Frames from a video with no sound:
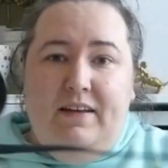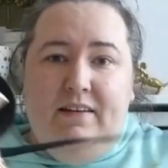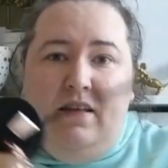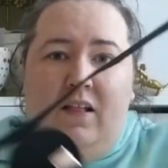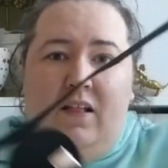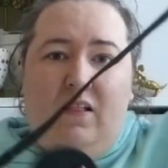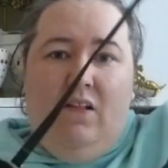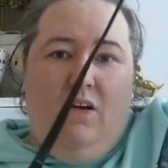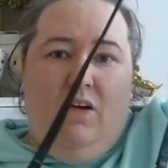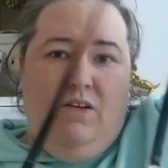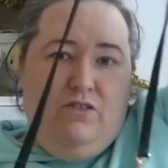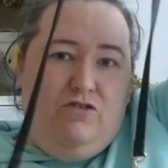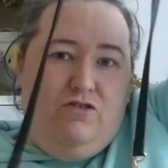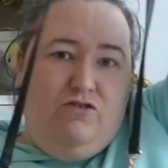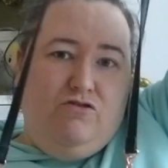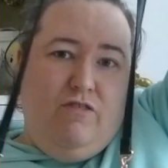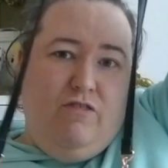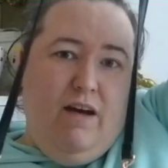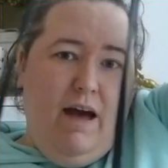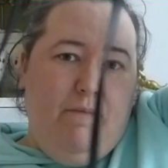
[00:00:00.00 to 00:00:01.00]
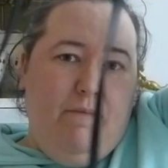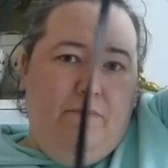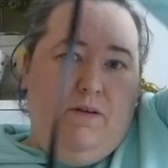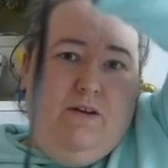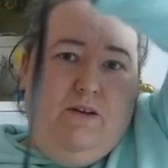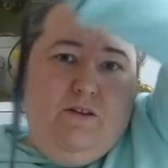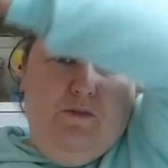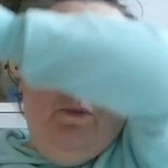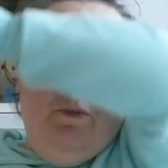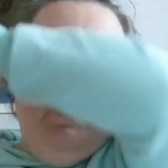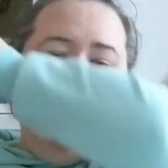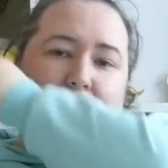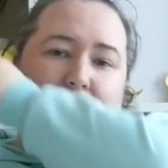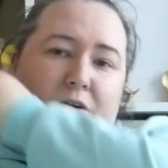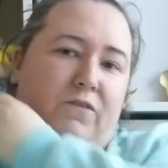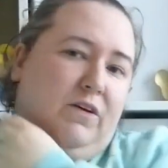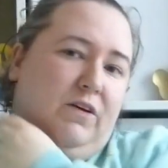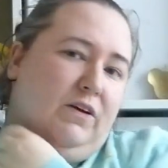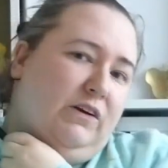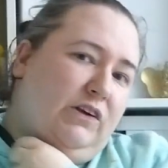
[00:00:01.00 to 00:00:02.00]
got this long strap, so you just put
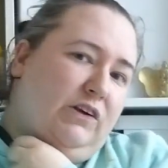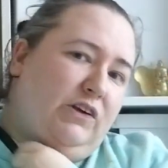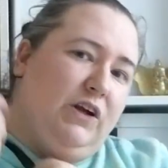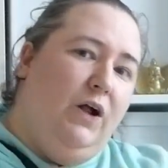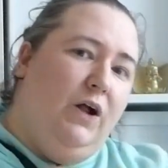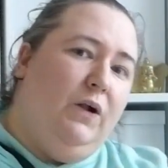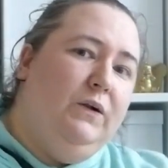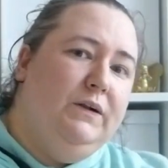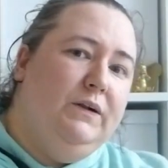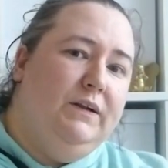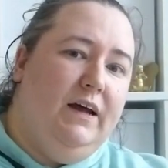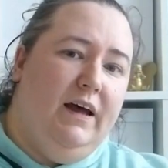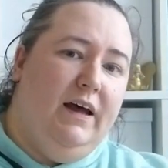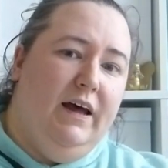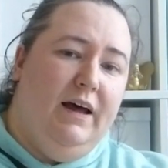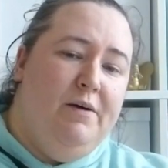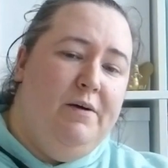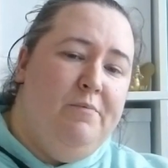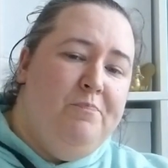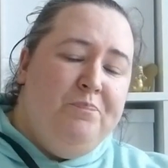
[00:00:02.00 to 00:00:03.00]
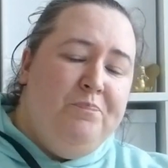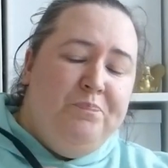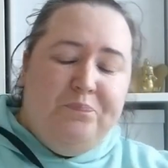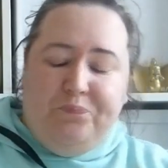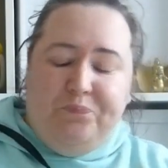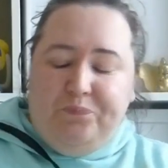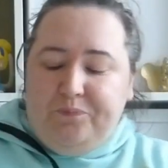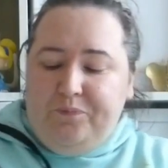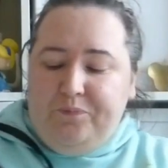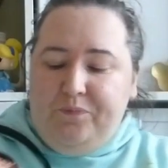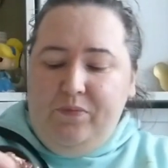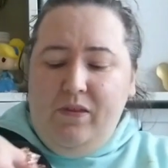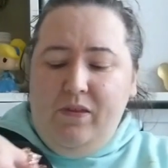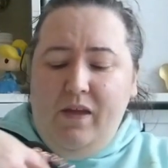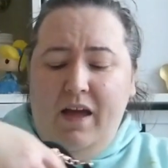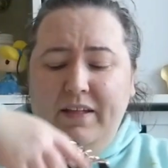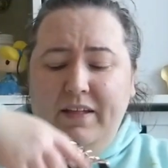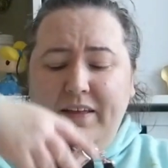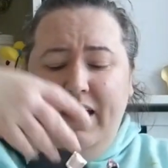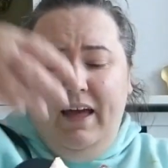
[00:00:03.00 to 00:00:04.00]
it over your shoulder.
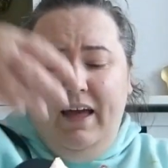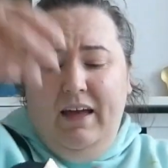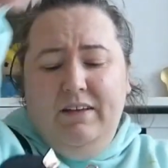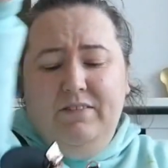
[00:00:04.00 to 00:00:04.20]
And